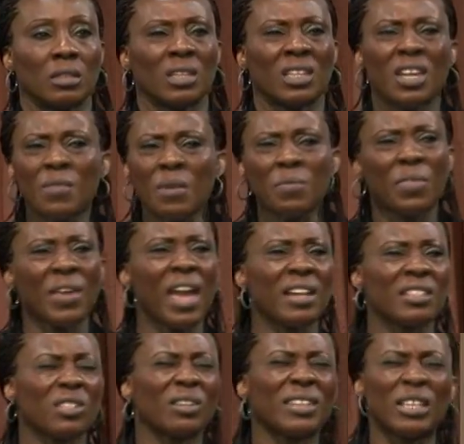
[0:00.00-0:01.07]
Give Him
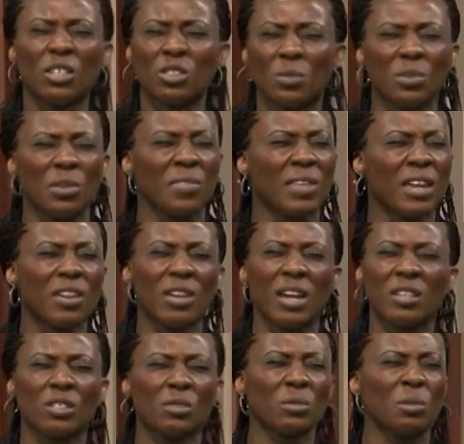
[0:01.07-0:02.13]
thanks. Lord, I just want to thank you.
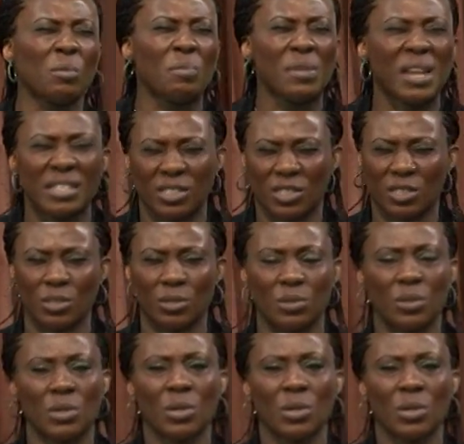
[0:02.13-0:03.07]
I just want to bless you.